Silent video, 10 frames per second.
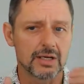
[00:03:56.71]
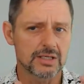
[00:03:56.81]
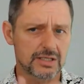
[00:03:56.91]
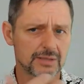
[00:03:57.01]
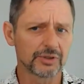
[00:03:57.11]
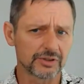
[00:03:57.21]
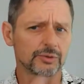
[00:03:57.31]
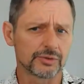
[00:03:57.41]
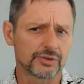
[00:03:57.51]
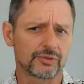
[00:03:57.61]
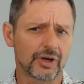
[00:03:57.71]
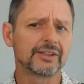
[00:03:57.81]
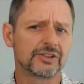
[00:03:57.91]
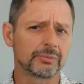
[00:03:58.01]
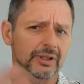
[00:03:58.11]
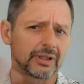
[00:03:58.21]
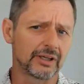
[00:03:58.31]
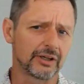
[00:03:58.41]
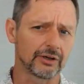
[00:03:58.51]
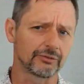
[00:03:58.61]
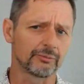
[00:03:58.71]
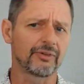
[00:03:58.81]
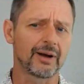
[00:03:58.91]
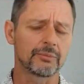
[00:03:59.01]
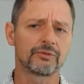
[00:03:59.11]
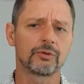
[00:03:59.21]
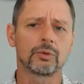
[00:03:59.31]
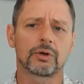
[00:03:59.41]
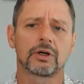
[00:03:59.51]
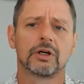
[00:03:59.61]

similar sorts of traceability, you know, from farm to fork